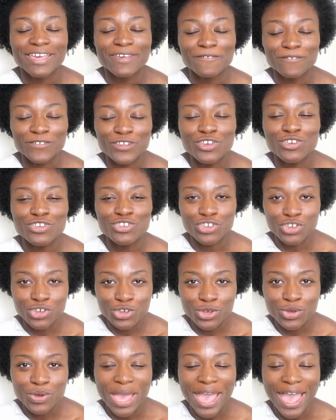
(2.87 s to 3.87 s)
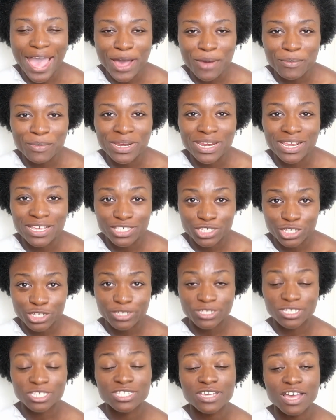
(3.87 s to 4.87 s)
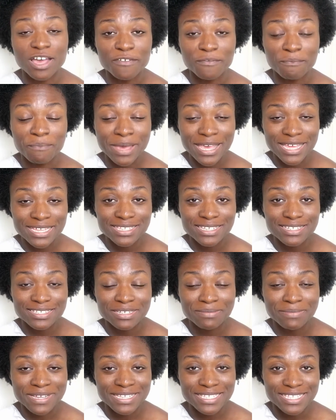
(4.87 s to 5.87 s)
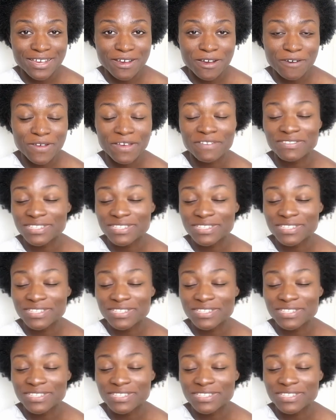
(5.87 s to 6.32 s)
if you knew how many excuses I've made to myself,